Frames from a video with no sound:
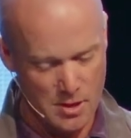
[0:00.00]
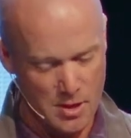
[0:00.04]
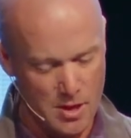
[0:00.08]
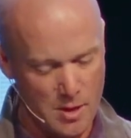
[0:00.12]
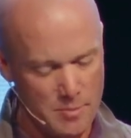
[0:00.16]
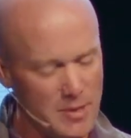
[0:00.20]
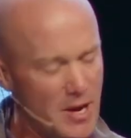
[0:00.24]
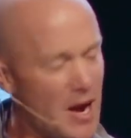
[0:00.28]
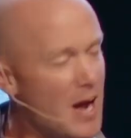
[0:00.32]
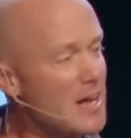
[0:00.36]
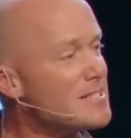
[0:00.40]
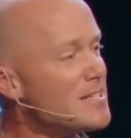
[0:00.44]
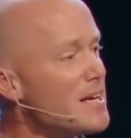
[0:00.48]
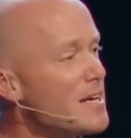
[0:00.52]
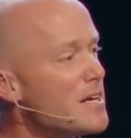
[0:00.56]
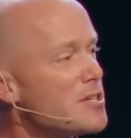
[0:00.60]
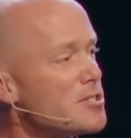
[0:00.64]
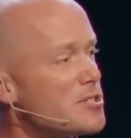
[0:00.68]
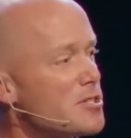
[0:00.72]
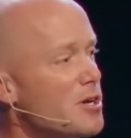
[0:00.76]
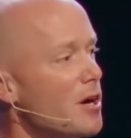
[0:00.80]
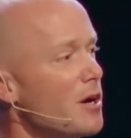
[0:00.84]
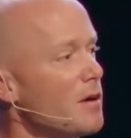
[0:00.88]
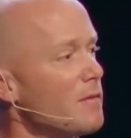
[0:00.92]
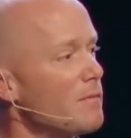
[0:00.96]
I mean, I tend to
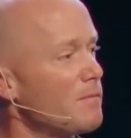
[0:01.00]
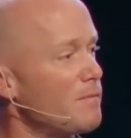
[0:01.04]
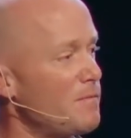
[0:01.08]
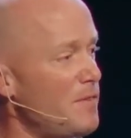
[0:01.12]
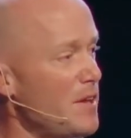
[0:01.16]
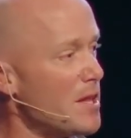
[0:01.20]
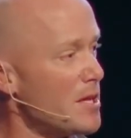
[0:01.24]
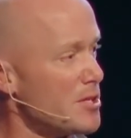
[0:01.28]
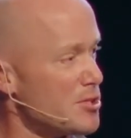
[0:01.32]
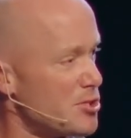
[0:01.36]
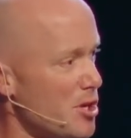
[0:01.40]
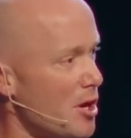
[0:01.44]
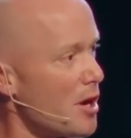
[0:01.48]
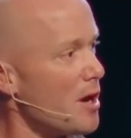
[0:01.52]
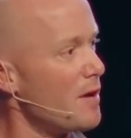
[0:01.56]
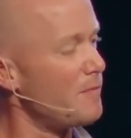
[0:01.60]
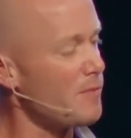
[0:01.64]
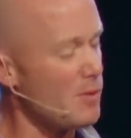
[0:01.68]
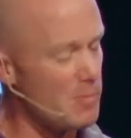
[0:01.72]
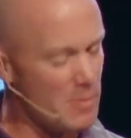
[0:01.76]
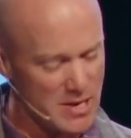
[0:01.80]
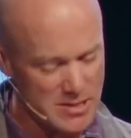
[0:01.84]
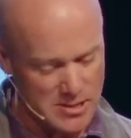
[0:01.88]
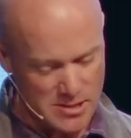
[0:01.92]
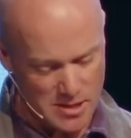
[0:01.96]
start feeling sorry
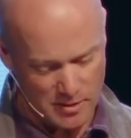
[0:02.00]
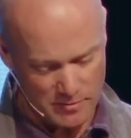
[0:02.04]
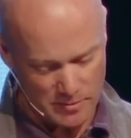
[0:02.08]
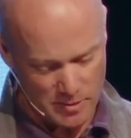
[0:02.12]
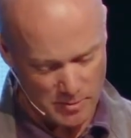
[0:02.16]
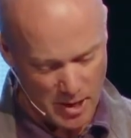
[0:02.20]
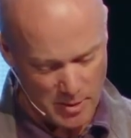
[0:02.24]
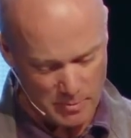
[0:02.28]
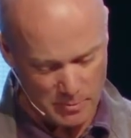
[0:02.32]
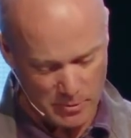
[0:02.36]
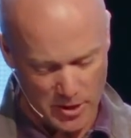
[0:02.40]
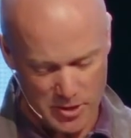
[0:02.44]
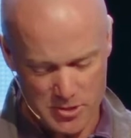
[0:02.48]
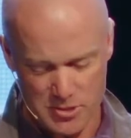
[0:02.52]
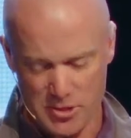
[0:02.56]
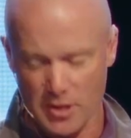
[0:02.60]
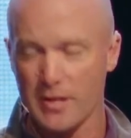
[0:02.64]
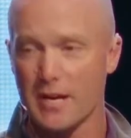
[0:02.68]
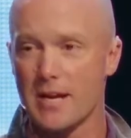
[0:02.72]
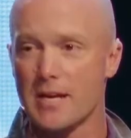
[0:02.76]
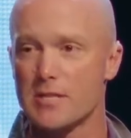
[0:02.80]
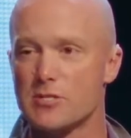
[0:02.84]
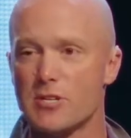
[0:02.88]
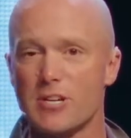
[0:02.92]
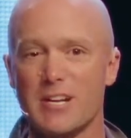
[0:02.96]
for myself when my prayers
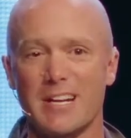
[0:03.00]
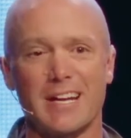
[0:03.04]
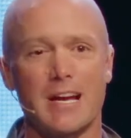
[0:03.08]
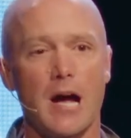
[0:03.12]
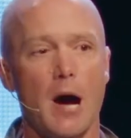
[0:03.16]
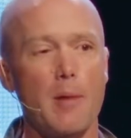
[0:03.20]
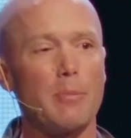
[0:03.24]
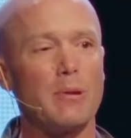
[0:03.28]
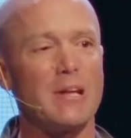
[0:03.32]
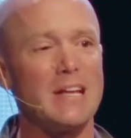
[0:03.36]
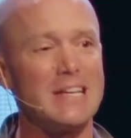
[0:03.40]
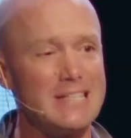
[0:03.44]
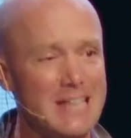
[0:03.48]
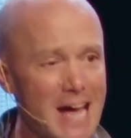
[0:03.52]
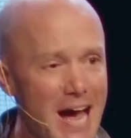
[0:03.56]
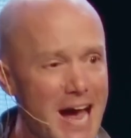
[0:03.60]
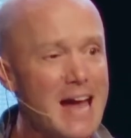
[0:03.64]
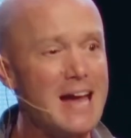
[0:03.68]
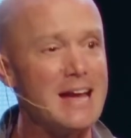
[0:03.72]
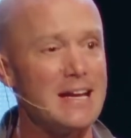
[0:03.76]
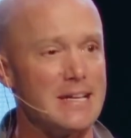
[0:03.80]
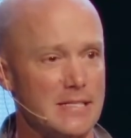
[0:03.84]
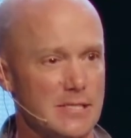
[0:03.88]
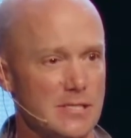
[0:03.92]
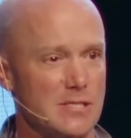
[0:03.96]
aren't answered in a couple of
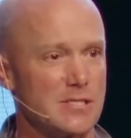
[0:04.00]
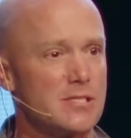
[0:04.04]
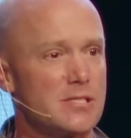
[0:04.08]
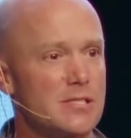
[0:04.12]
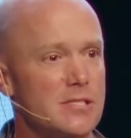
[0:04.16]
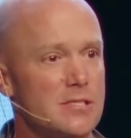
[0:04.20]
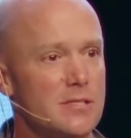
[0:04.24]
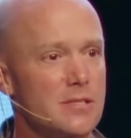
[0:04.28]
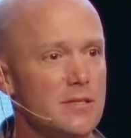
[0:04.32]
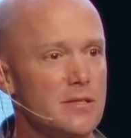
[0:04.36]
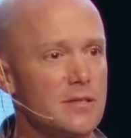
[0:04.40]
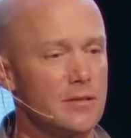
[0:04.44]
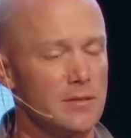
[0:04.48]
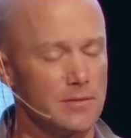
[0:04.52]
days.